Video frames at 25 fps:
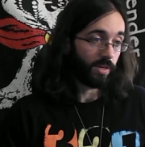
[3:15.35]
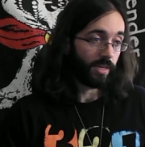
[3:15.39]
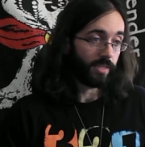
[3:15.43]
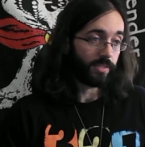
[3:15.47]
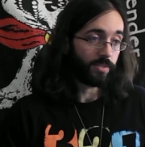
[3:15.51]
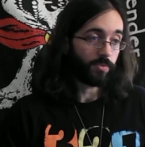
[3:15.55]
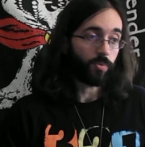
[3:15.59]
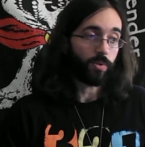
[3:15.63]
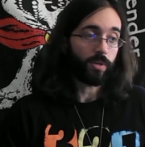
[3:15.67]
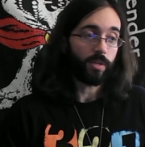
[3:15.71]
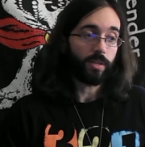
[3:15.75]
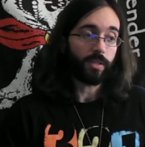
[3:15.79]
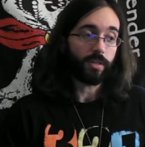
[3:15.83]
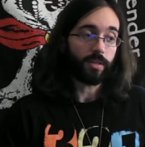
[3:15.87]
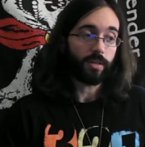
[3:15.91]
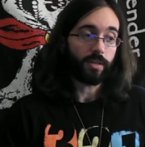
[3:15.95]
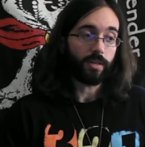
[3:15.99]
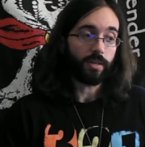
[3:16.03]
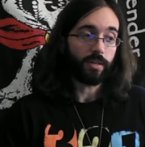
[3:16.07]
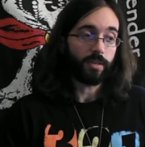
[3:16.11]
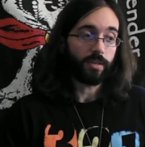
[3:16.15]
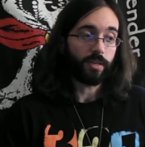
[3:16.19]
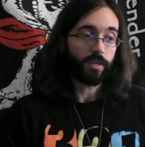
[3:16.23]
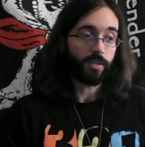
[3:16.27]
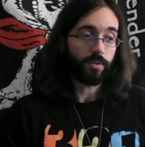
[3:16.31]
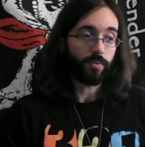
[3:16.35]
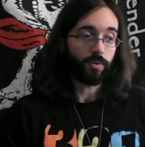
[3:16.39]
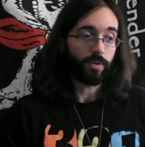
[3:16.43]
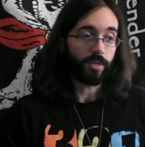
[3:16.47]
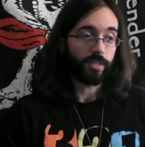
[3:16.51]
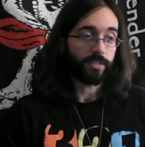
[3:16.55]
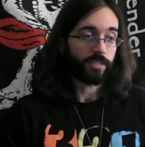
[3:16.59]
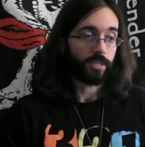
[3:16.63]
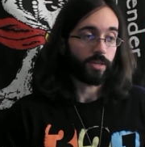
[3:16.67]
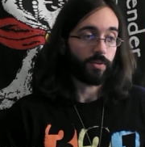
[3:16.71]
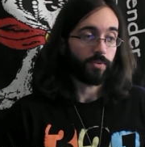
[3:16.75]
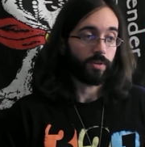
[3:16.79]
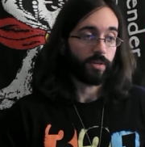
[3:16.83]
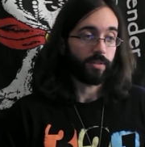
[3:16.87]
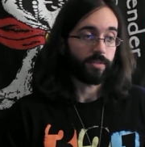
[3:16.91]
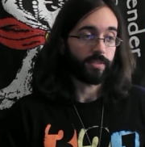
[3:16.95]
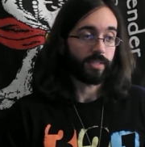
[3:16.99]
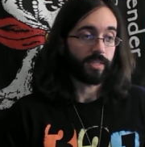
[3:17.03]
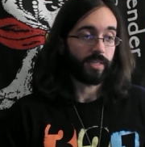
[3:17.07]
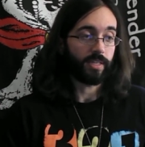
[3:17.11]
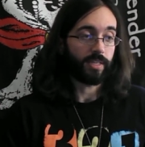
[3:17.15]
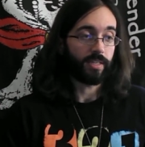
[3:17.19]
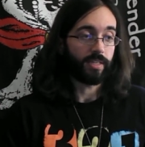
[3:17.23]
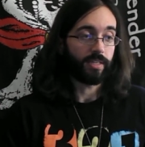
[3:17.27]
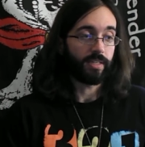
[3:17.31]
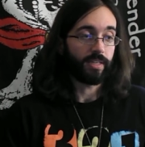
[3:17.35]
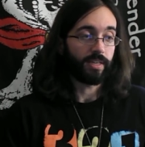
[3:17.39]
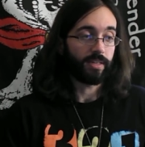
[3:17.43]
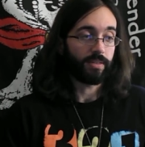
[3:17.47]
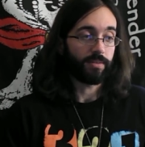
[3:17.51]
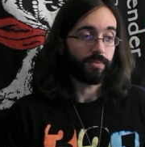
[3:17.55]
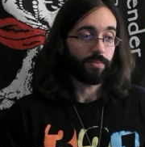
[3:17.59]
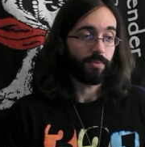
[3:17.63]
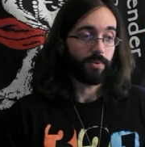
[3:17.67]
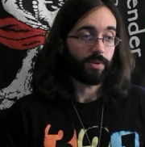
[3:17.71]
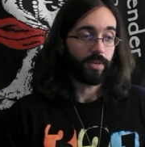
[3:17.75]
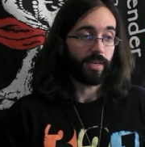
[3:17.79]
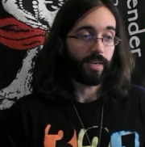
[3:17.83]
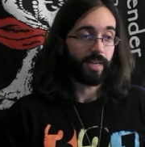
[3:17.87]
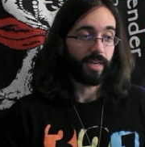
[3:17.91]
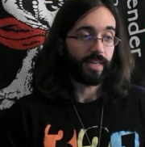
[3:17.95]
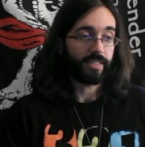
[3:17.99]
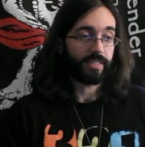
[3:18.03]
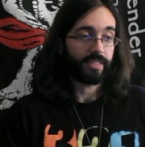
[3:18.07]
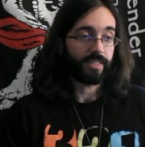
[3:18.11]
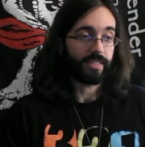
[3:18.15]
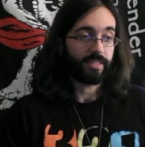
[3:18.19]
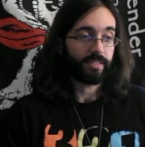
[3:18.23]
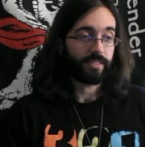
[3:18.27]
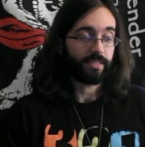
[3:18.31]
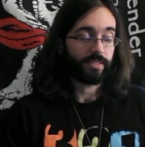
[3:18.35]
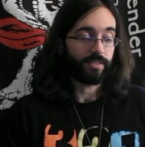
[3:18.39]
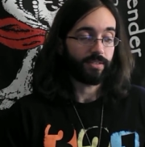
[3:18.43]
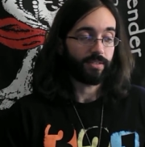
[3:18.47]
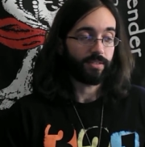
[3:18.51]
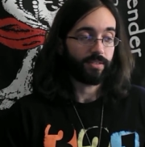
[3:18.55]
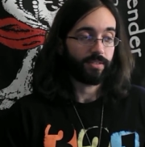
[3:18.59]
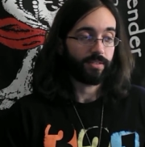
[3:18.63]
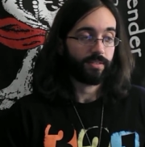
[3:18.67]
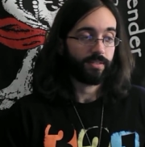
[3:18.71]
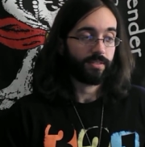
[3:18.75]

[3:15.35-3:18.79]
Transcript: That's another one I saw when I was a kid, and I really liked it, so